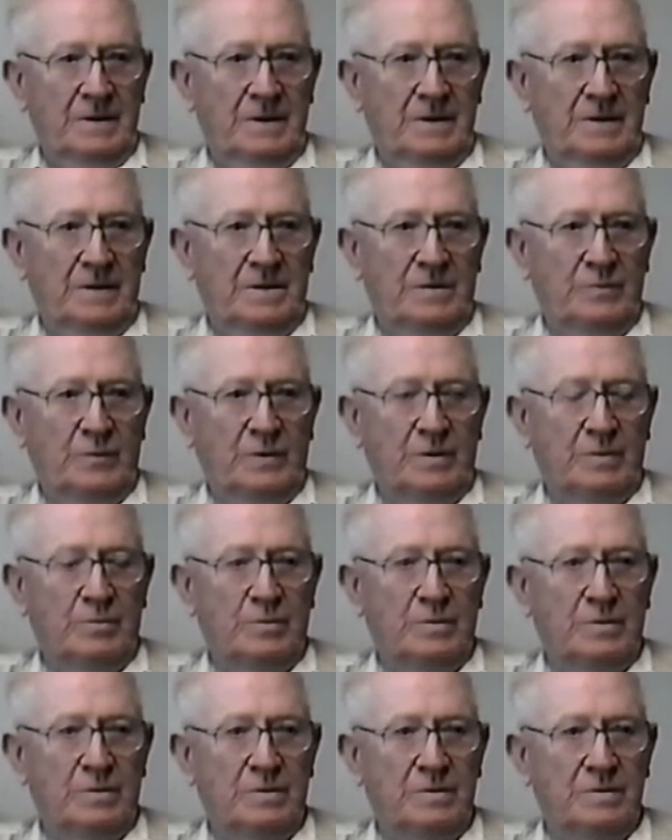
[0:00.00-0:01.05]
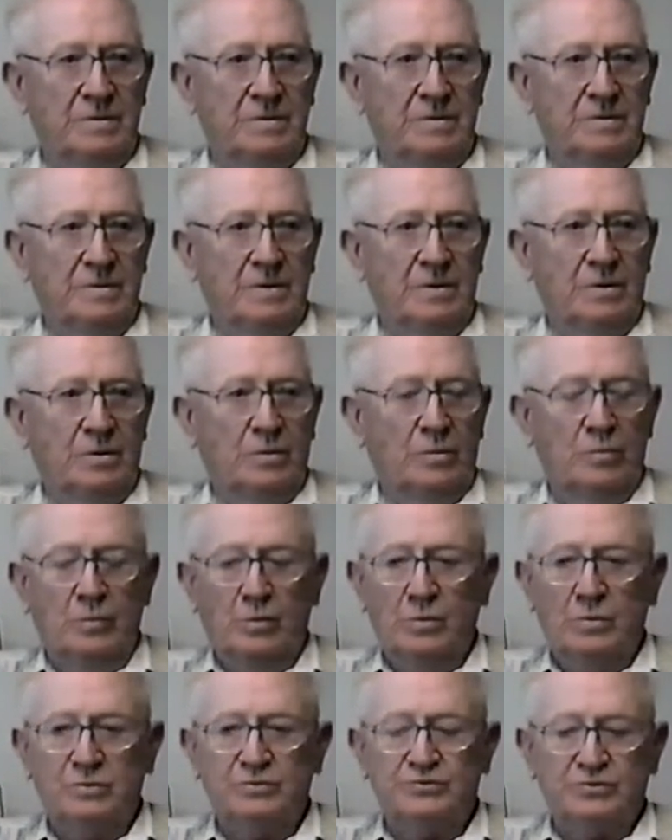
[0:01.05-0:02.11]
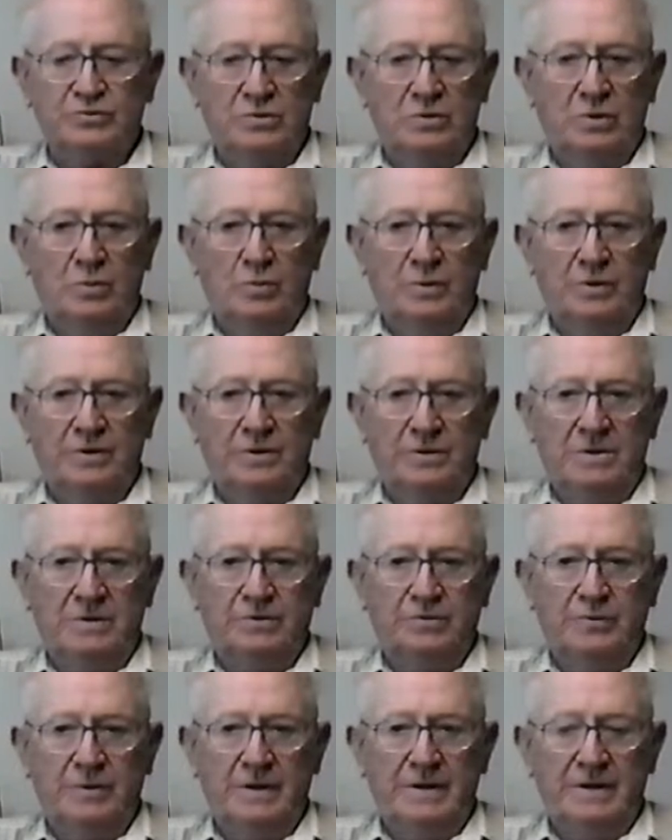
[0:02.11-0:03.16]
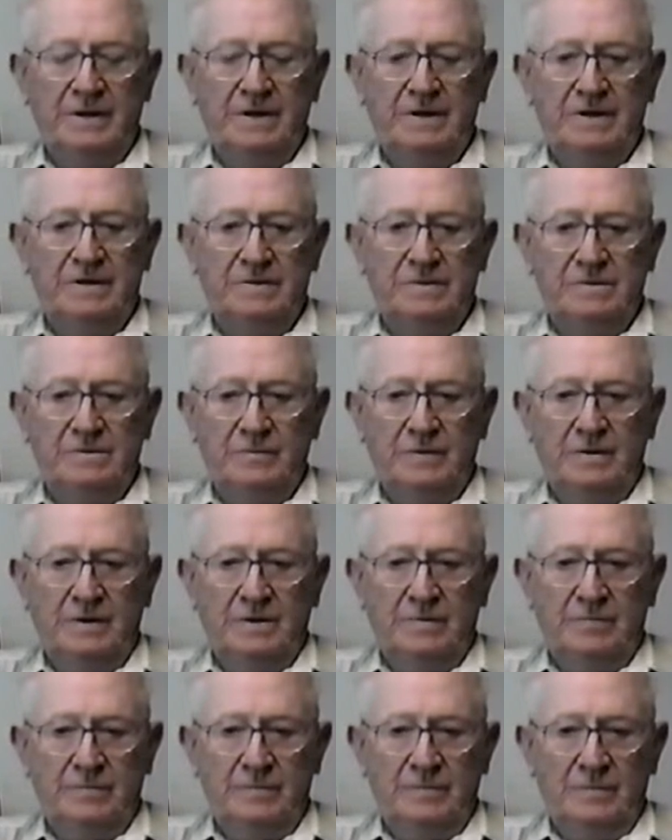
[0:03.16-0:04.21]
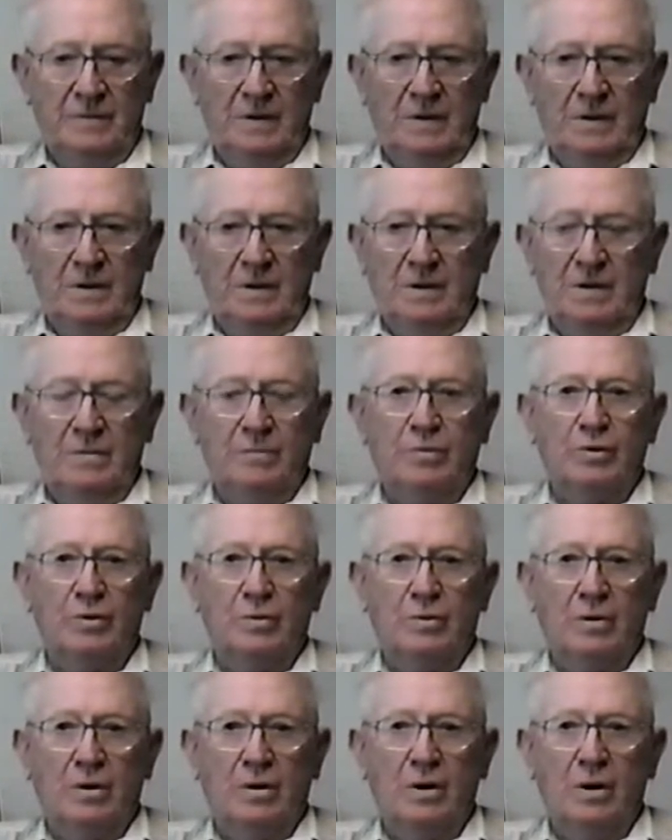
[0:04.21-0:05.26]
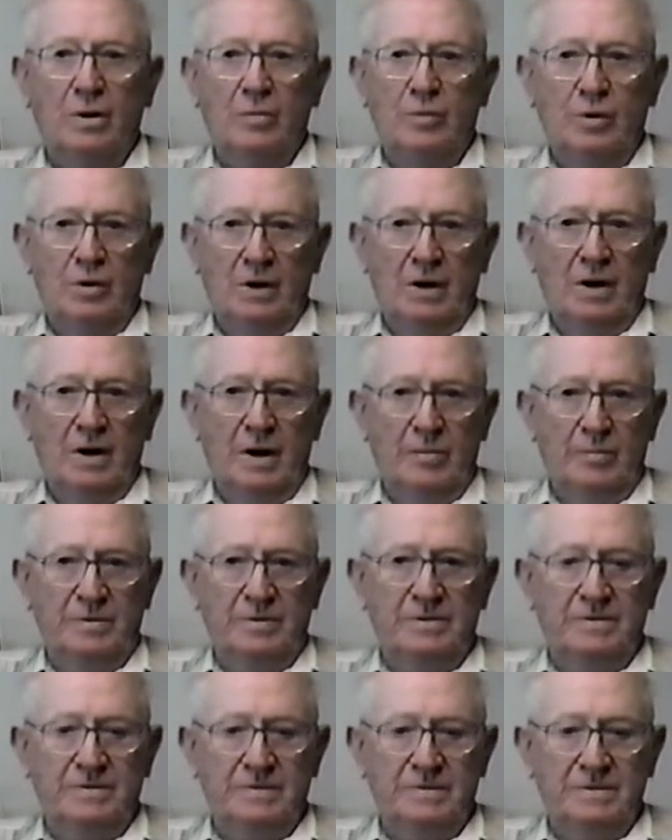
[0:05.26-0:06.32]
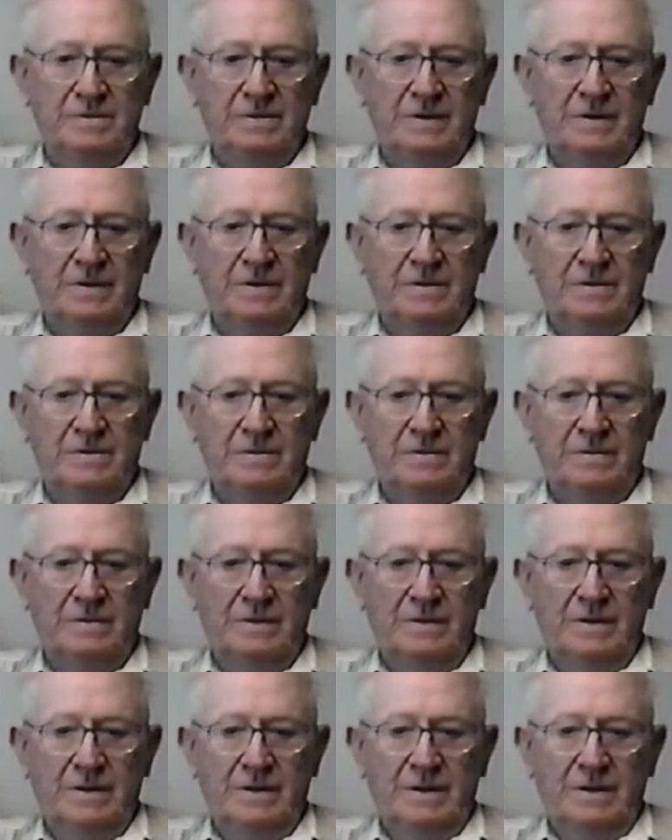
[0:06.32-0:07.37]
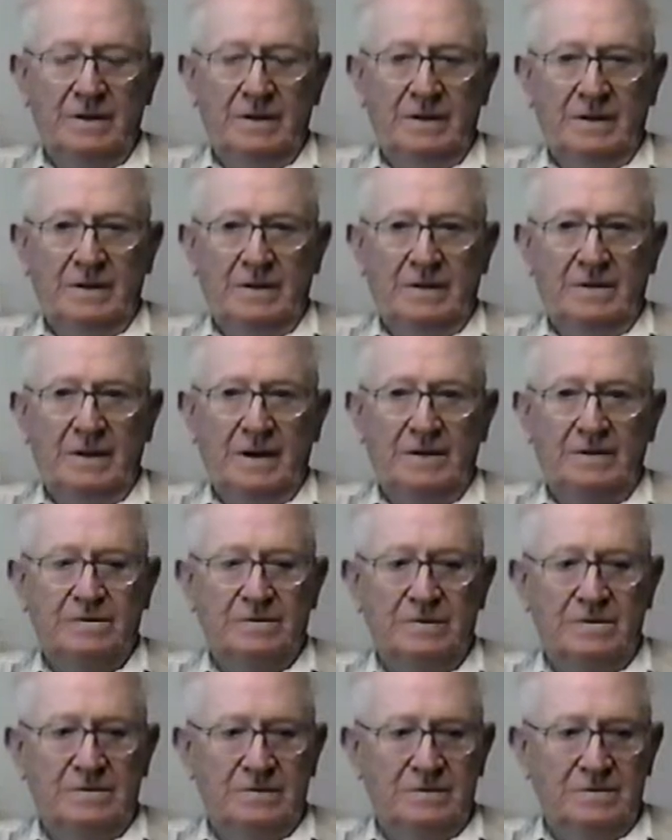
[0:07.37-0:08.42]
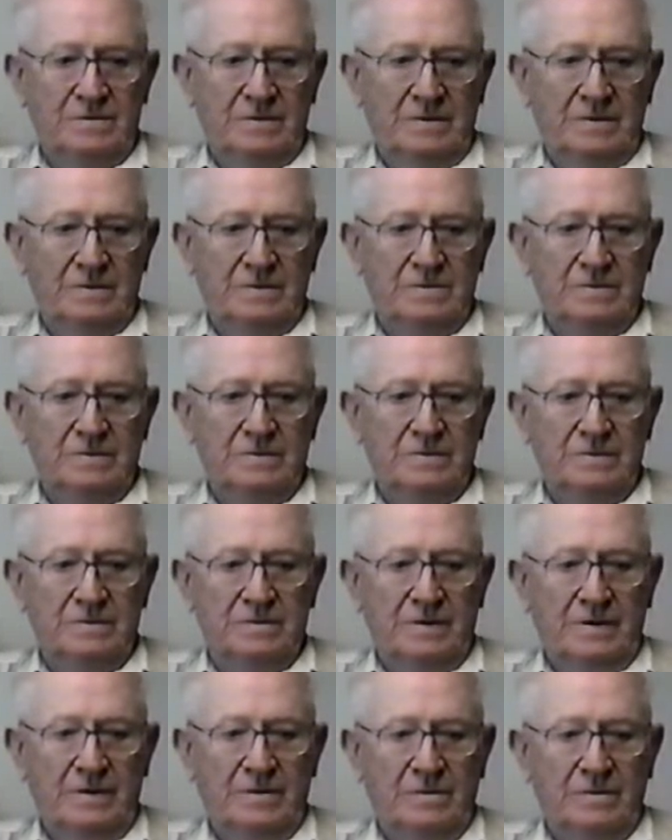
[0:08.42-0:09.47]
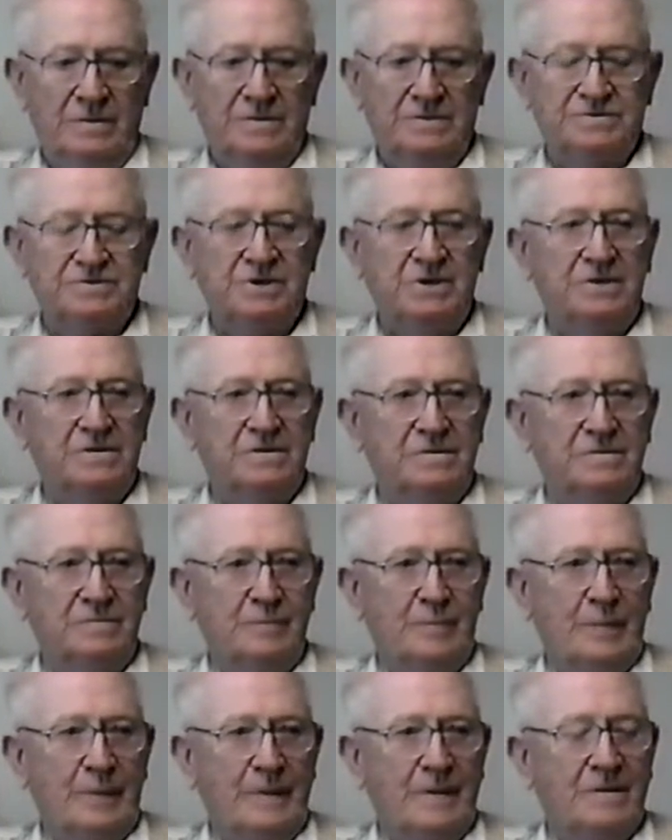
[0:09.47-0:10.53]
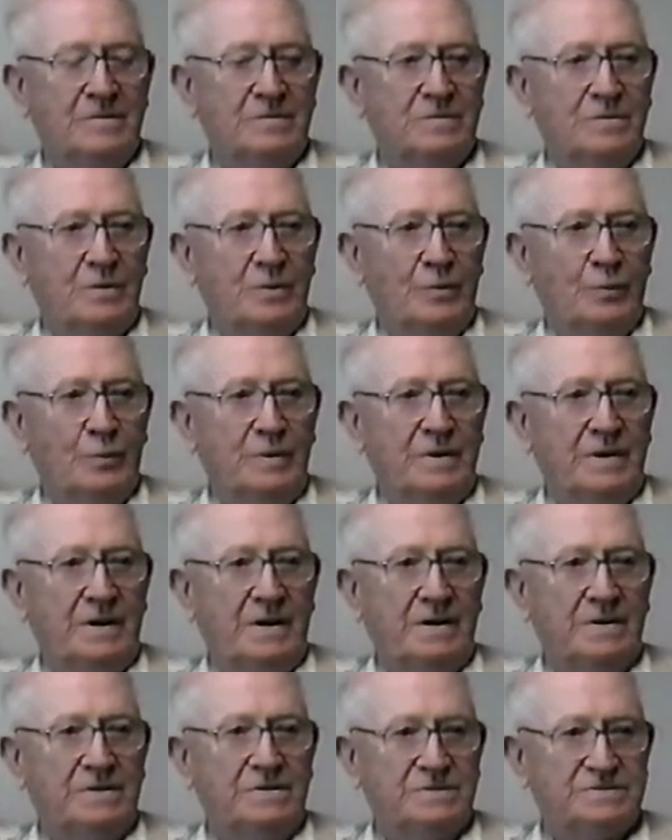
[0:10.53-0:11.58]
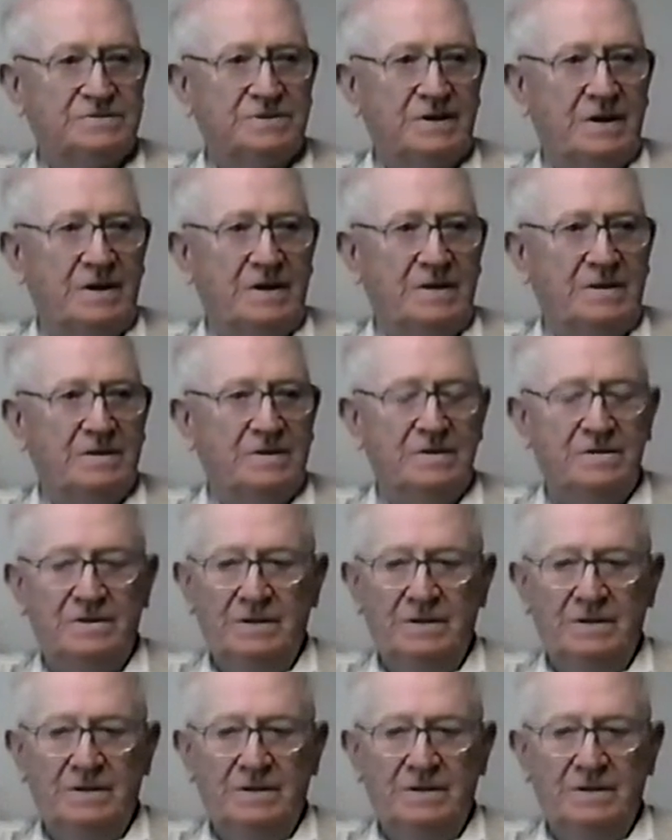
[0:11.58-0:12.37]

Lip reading: And we were almost through with our training when Pearl Harbor happened, and that held us in. So we had to stay, and